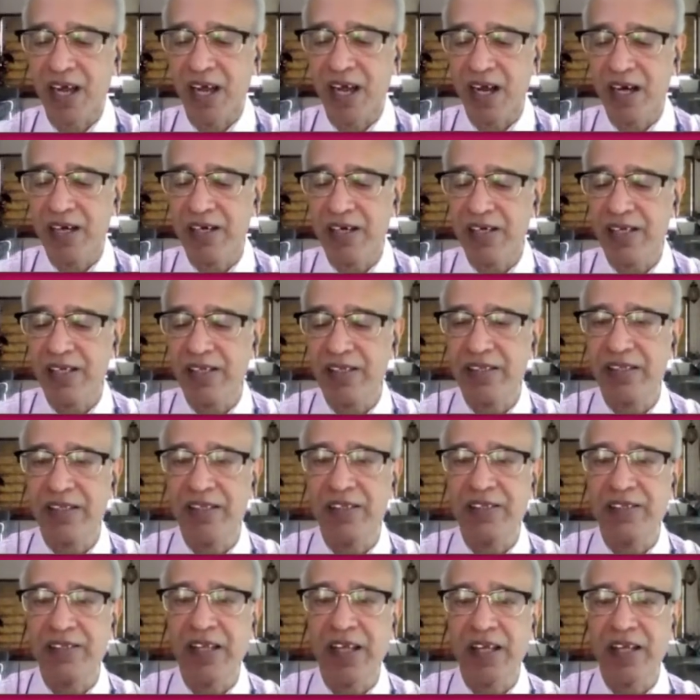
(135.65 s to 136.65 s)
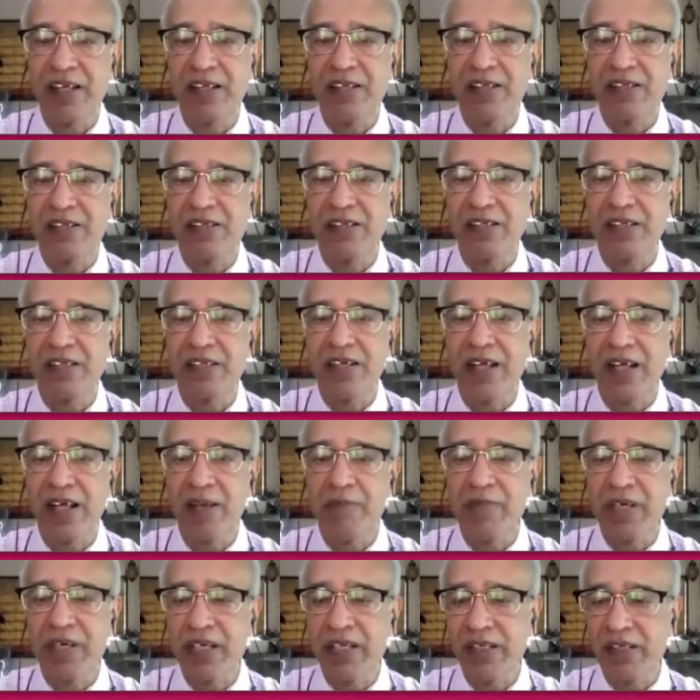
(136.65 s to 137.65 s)
art and the science in
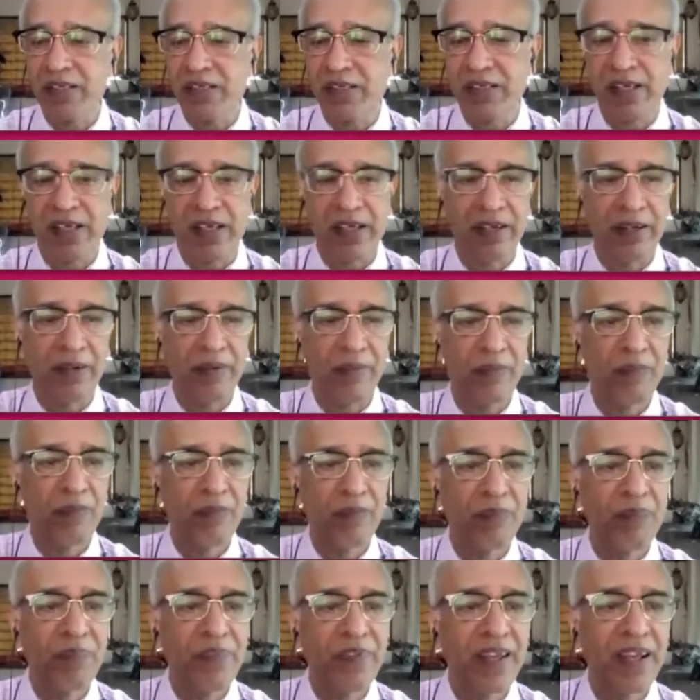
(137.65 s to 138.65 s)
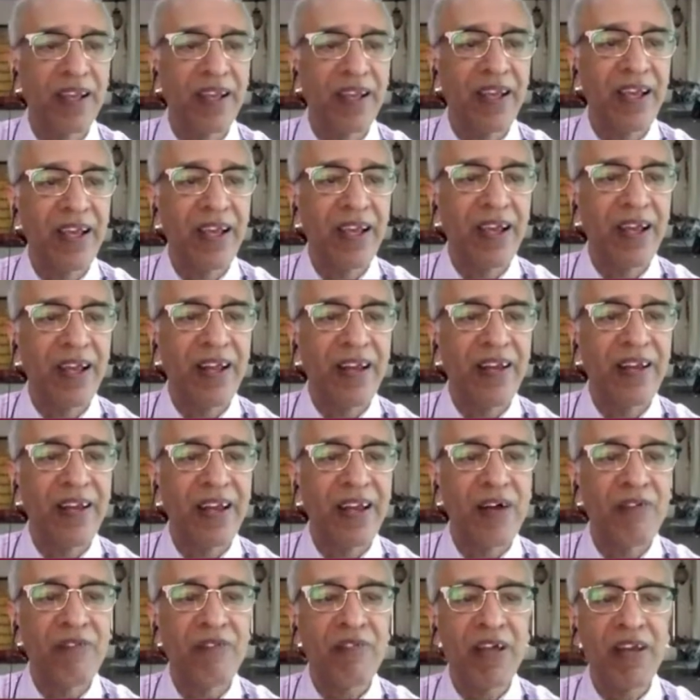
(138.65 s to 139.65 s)
diabetes care.
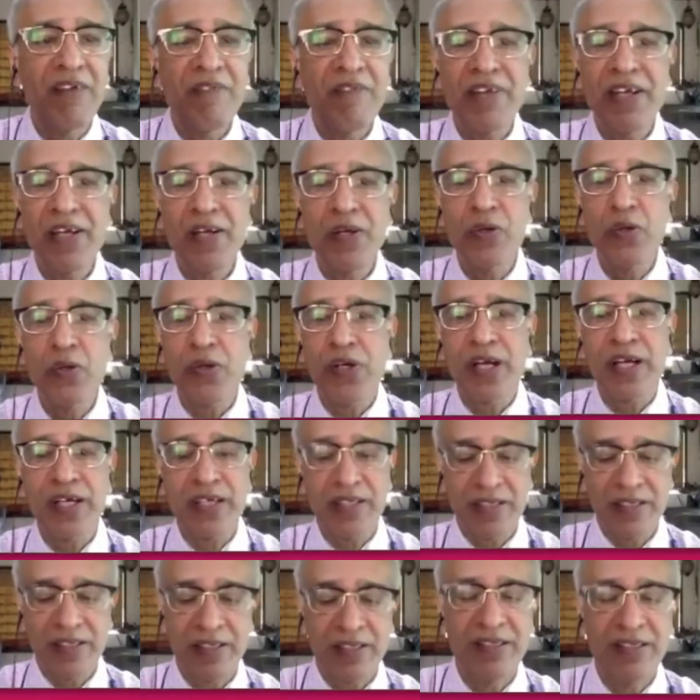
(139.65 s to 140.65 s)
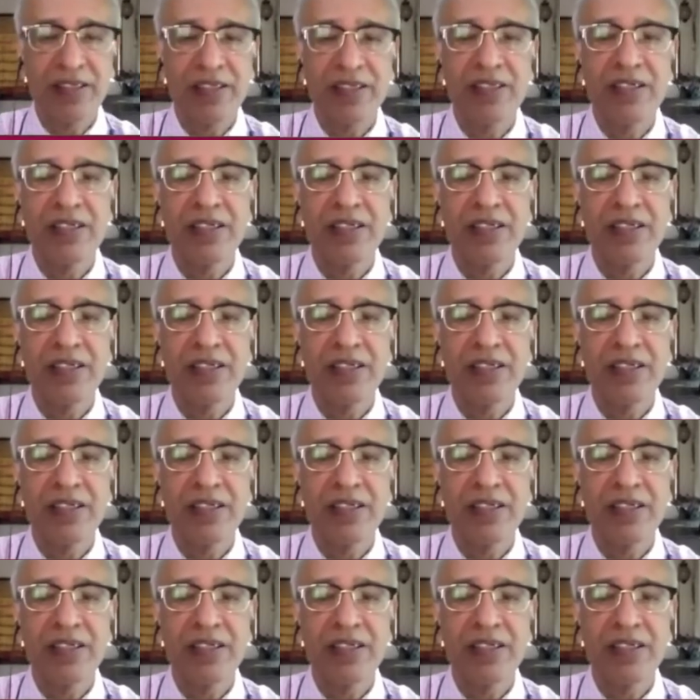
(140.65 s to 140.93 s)
Now, when we look at the